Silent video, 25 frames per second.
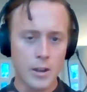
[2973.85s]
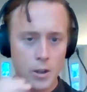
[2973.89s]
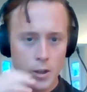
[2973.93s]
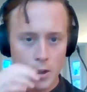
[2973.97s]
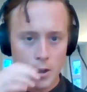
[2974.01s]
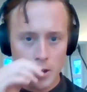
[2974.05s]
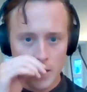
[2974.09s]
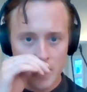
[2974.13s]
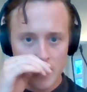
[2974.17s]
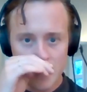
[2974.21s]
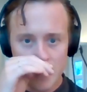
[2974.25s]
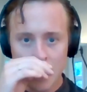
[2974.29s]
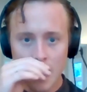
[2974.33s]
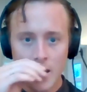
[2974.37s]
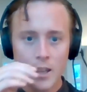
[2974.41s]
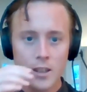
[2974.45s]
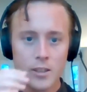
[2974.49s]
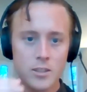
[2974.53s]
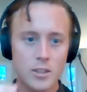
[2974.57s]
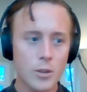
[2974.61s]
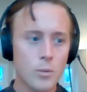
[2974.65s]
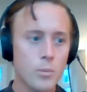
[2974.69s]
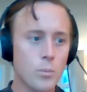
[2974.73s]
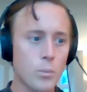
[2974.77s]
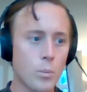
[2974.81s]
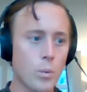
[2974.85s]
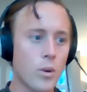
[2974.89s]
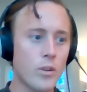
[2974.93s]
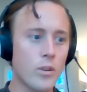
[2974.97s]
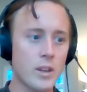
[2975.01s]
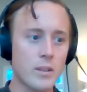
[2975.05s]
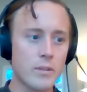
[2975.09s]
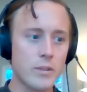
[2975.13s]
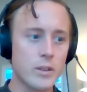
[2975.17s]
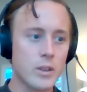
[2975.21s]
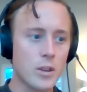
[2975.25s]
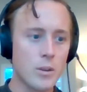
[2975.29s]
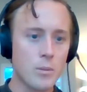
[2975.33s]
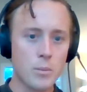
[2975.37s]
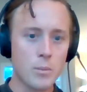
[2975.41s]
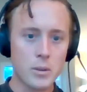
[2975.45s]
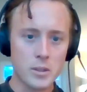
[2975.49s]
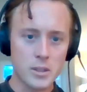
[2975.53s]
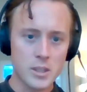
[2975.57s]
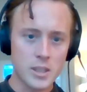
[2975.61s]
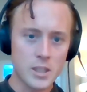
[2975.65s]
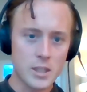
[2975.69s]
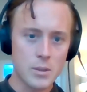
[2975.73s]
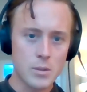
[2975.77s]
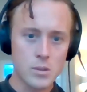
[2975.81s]
It's don't worry if you don't want
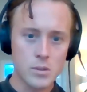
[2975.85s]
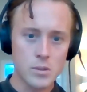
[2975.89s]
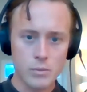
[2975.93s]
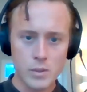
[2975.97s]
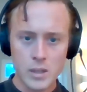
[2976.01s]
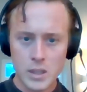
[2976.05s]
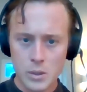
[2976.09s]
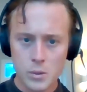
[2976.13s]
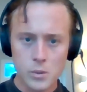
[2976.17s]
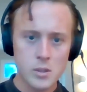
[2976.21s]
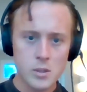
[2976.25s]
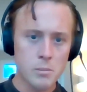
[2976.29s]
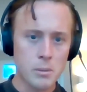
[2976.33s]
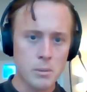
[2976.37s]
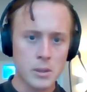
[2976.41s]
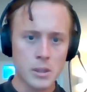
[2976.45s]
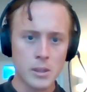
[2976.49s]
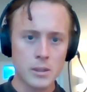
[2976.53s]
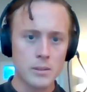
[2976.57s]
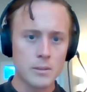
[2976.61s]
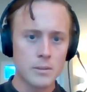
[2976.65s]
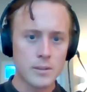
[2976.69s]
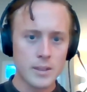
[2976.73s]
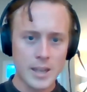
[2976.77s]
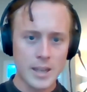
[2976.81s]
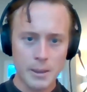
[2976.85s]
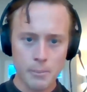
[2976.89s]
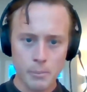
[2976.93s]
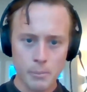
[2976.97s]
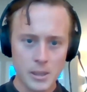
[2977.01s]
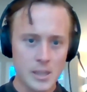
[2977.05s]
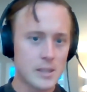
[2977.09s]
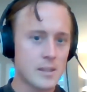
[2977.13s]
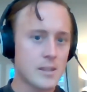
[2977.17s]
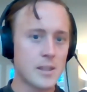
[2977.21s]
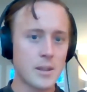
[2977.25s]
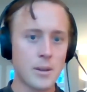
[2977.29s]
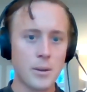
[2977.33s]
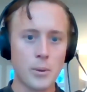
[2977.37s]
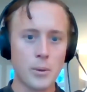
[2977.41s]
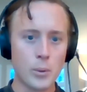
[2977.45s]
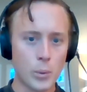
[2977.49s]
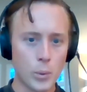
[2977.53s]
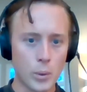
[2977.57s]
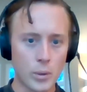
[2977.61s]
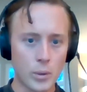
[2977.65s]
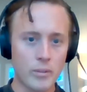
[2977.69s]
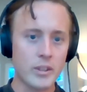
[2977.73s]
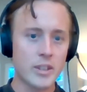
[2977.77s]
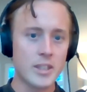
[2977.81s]
to use reusable nappies
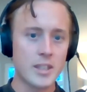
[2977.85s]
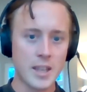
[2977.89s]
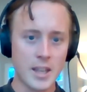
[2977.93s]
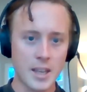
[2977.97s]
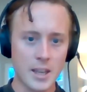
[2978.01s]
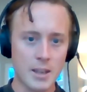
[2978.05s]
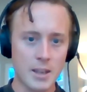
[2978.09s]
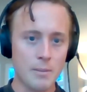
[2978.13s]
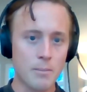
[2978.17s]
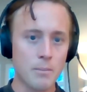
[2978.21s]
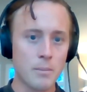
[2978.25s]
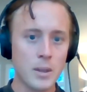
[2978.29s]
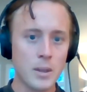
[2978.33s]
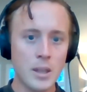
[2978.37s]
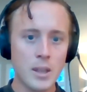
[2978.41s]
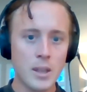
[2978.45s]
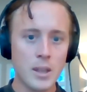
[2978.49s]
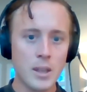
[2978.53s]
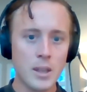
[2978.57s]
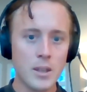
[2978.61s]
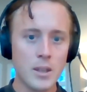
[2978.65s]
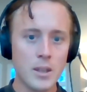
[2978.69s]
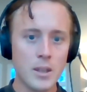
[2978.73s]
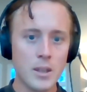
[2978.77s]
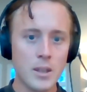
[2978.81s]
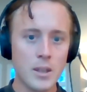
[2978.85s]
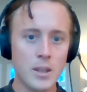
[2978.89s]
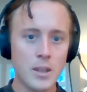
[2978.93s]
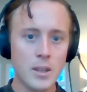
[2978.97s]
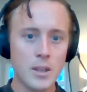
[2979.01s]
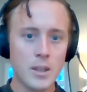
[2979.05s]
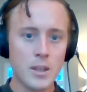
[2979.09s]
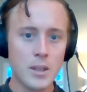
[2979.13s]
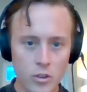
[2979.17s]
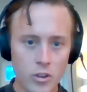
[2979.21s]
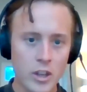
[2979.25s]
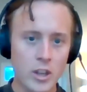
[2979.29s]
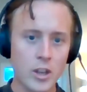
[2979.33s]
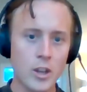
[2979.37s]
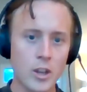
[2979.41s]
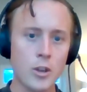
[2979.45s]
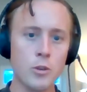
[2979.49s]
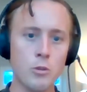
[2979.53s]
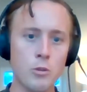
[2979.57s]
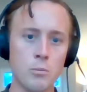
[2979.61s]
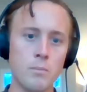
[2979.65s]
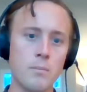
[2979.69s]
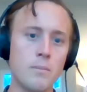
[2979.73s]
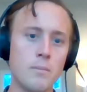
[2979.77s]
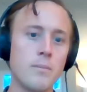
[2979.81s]
all of the time. Use them when you're at
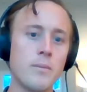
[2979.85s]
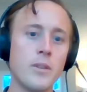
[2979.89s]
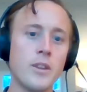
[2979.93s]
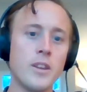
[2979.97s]
home.